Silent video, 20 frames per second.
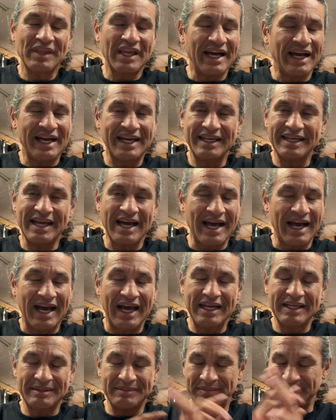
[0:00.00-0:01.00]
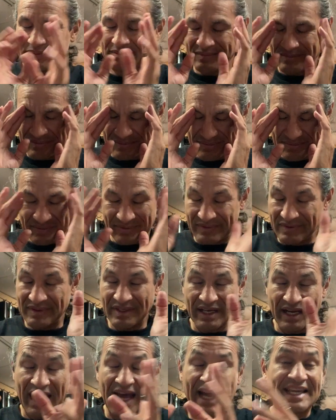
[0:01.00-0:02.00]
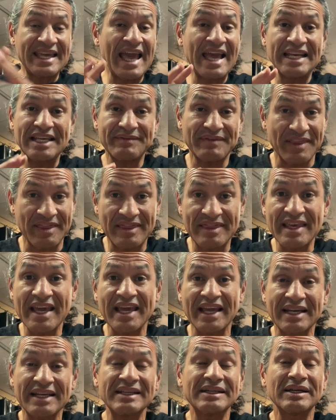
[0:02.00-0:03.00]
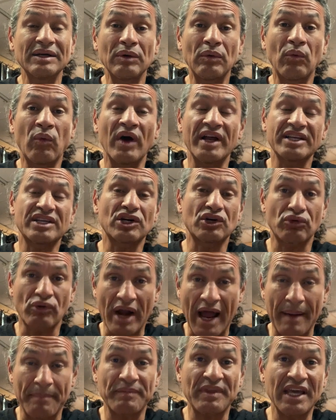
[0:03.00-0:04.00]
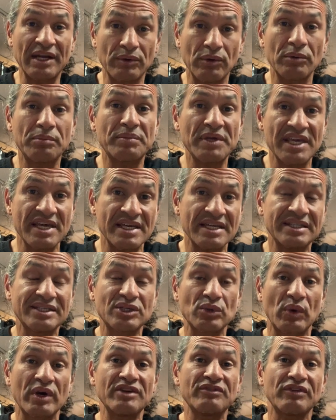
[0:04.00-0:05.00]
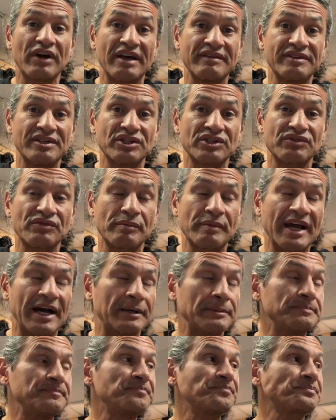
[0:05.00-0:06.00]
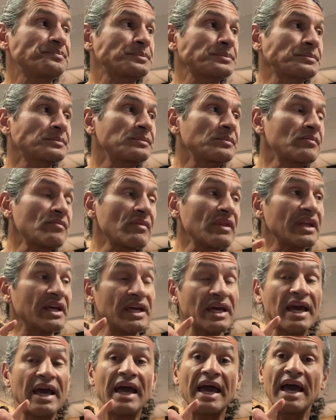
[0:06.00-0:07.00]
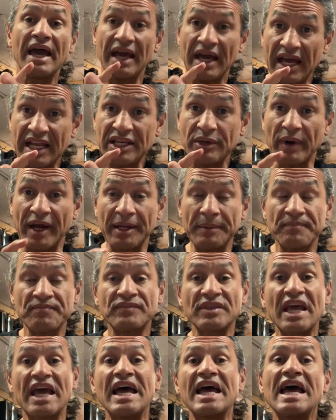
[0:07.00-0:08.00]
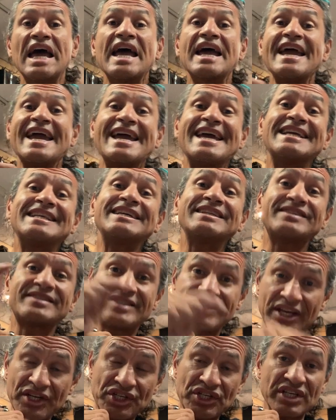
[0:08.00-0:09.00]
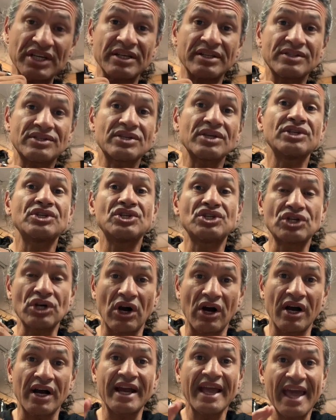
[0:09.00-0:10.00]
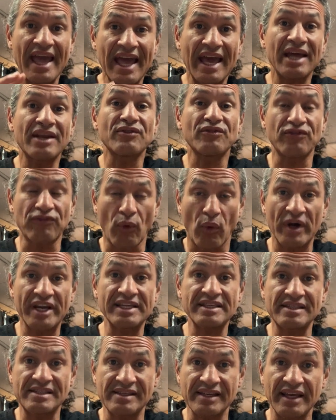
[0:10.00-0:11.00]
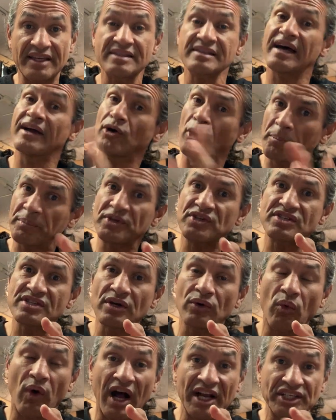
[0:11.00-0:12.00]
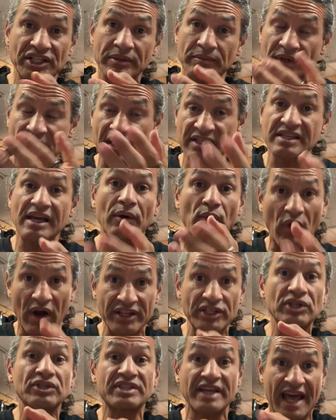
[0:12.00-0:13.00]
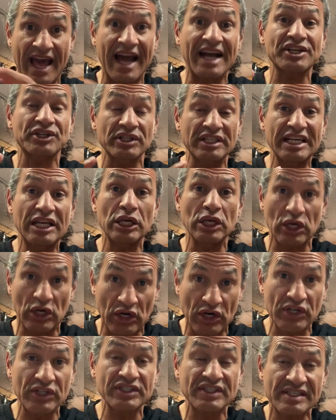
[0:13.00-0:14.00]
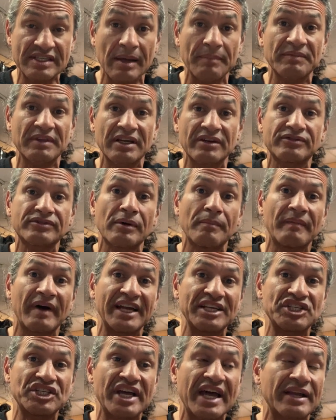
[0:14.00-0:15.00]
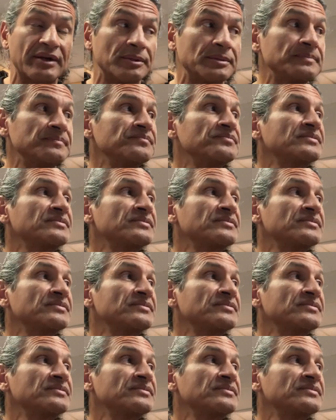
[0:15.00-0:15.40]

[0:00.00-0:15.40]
I can't even think what crap they will be 25 years from now. Anyway. In addition to Jarhead46, I hope you're still watching because I want you to actually learn something from my channel.